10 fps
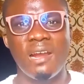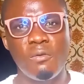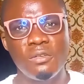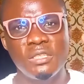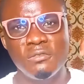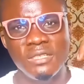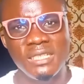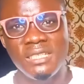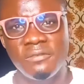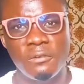are what you
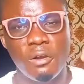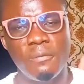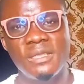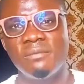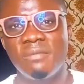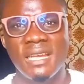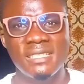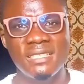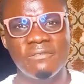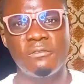need for
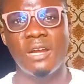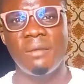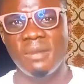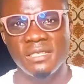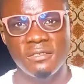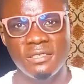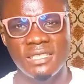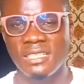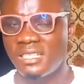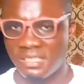optimizing for Amazon
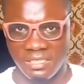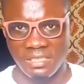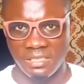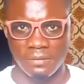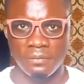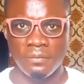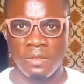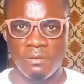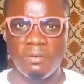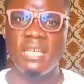search engine,
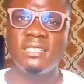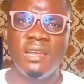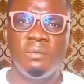right?